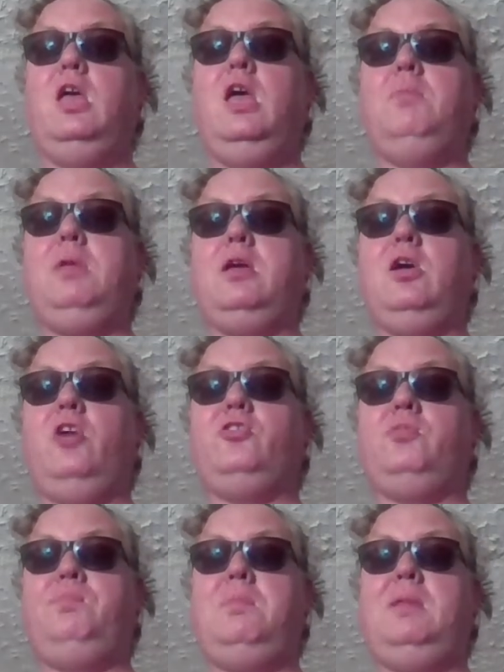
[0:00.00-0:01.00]

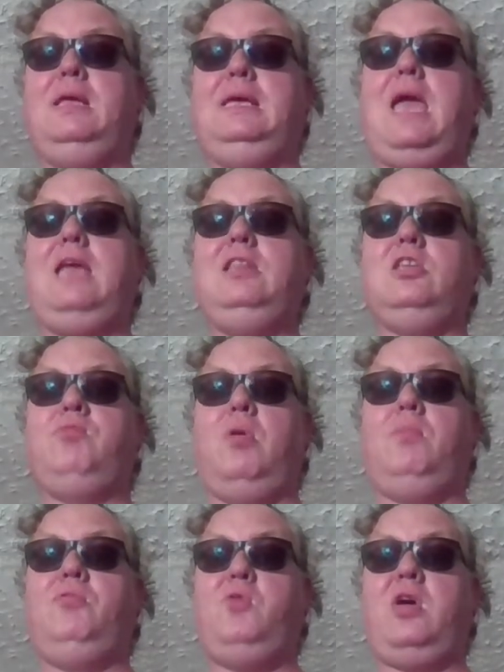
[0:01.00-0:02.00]
because if people are getting this
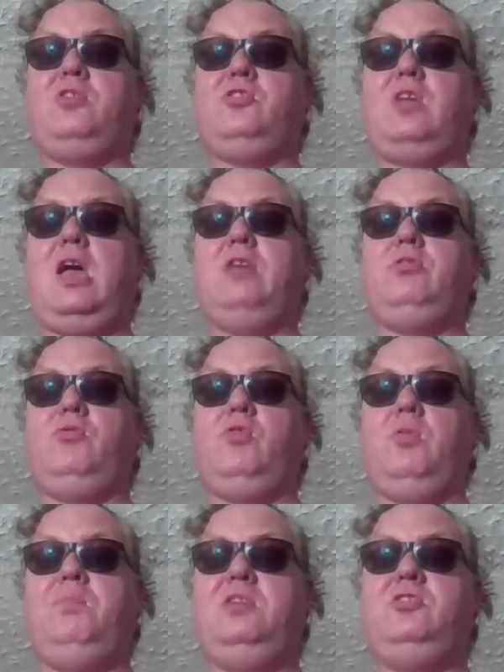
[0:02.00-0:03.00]
problem through exercise and
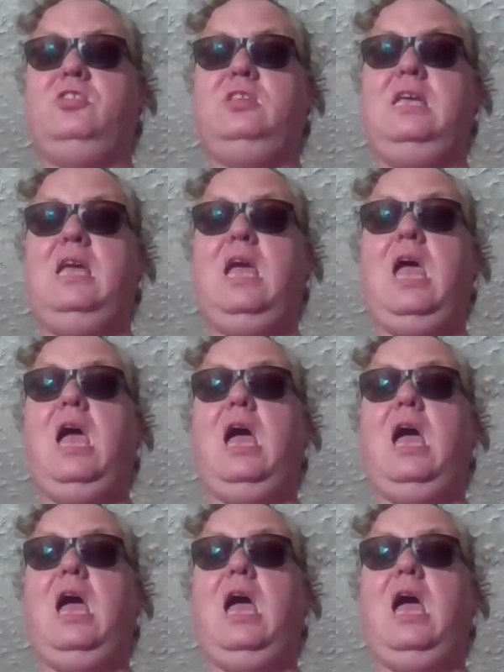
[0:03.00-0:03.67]
through obesity,